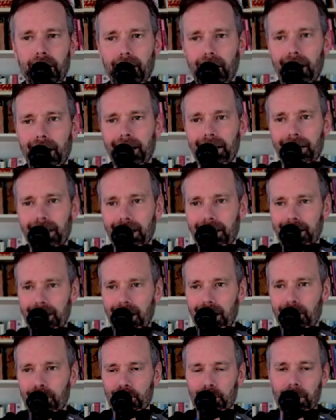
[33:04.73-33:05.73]
I think that
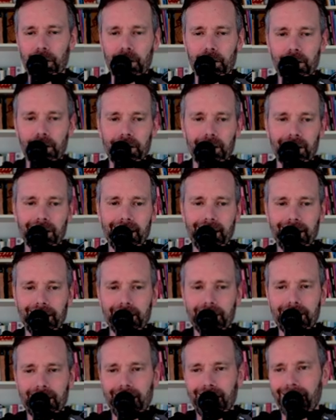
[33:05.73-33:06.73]
sounds better. I like
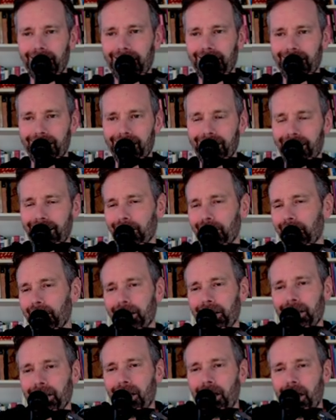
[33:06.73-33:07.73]
it. I don't
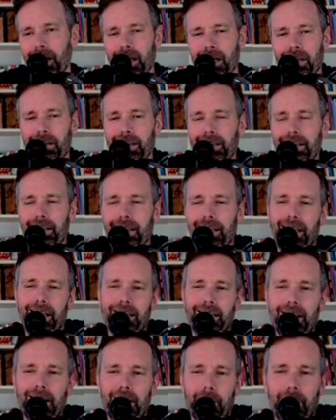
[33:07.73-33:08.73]
like the
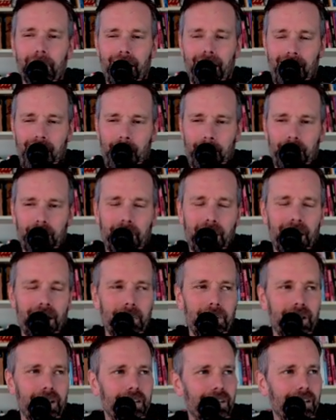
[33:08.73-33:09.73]
idea of being a happy baby.